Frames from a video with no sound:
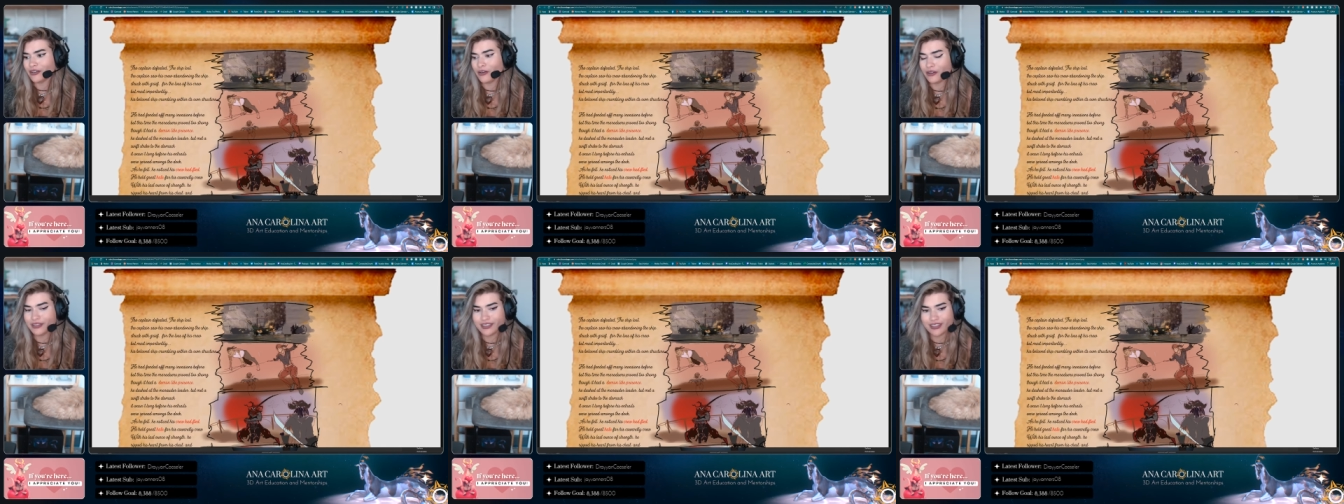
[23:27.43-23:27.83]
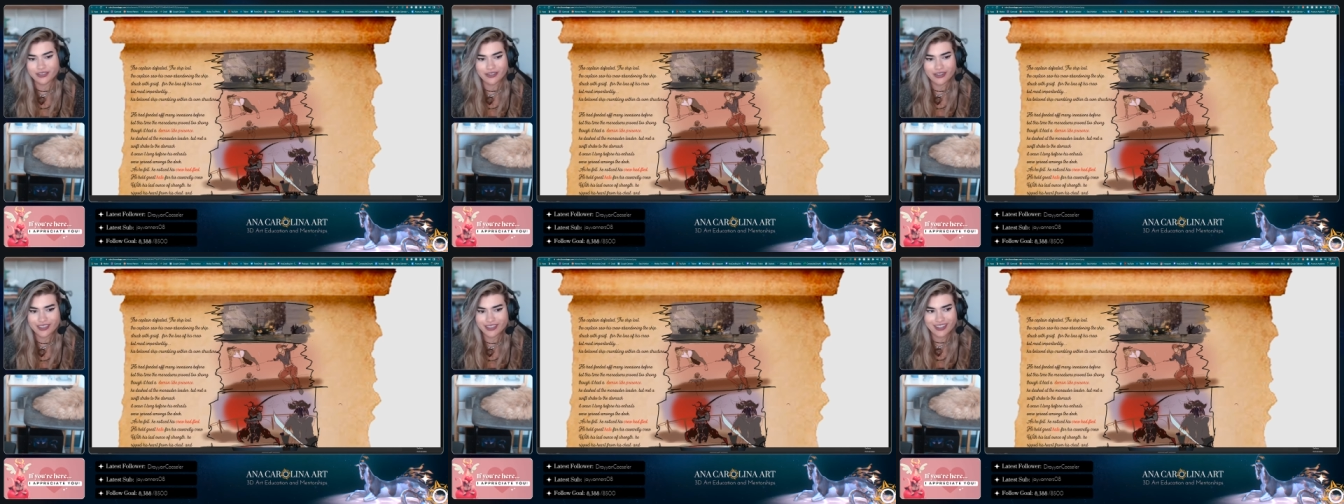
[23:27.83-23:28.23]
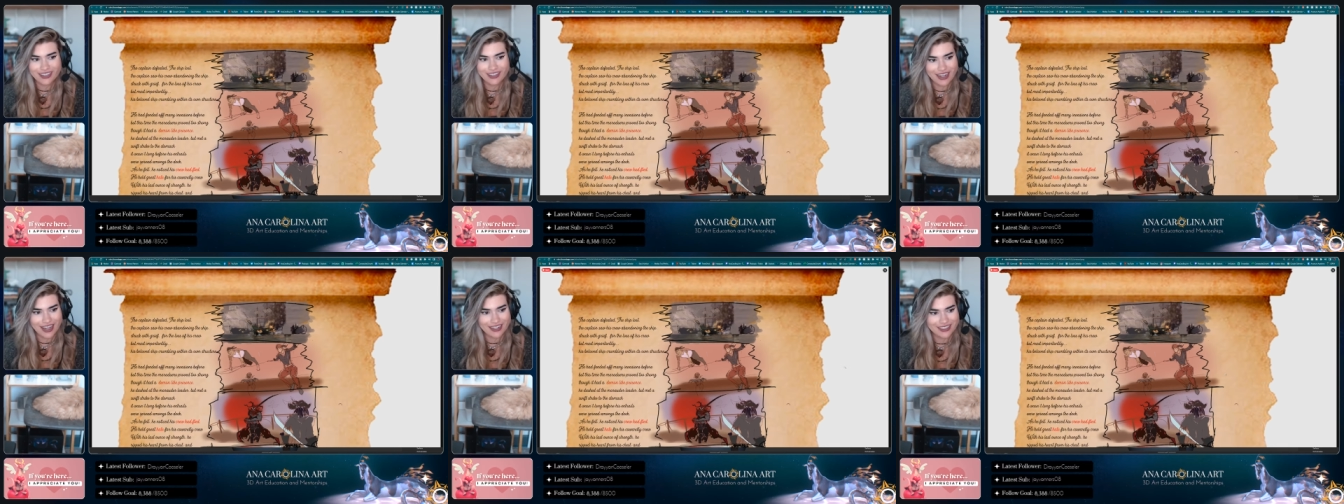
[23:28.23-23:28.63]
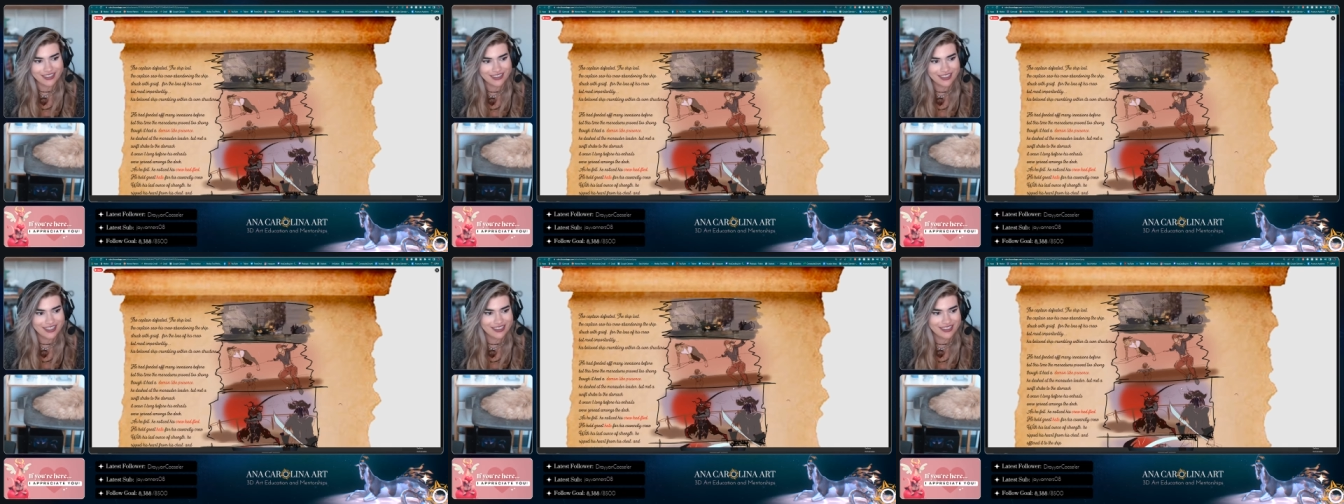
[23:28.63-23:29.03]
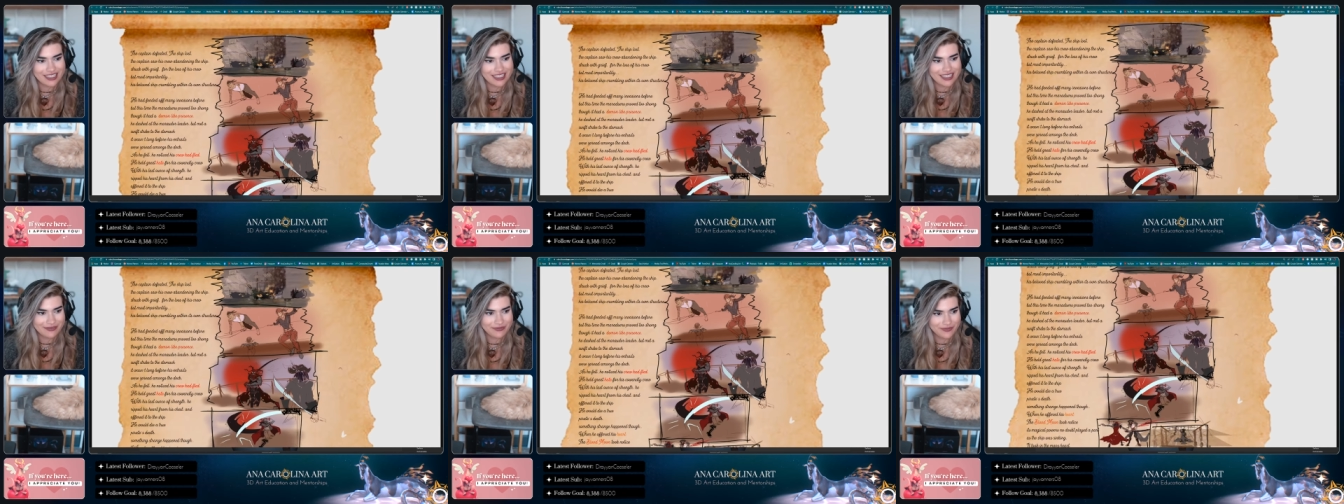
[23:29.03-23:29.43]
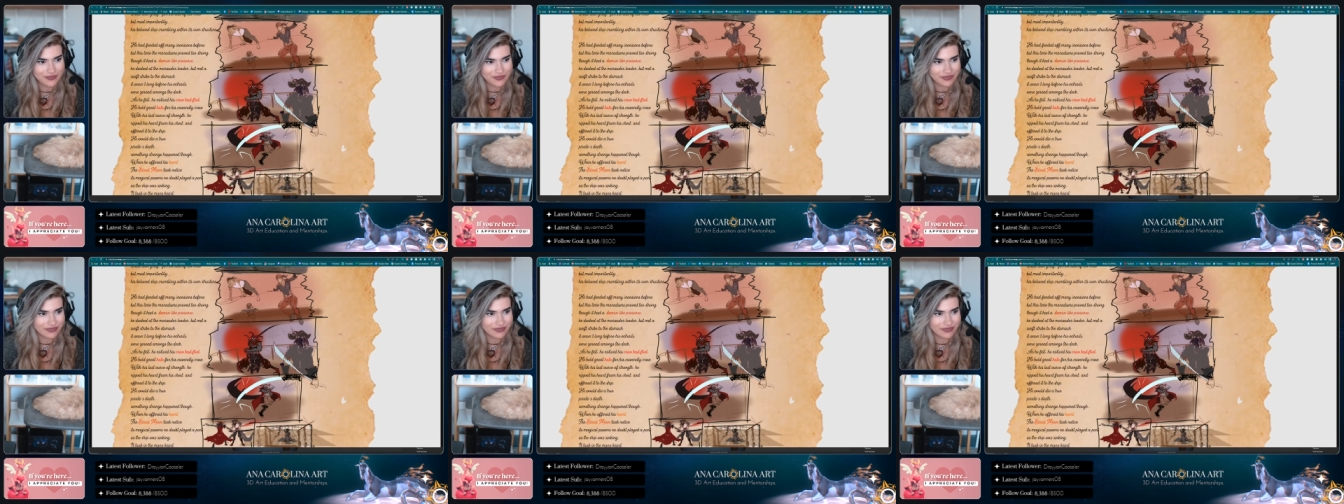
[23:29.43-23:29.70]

They're all in Discord. You can access it easily.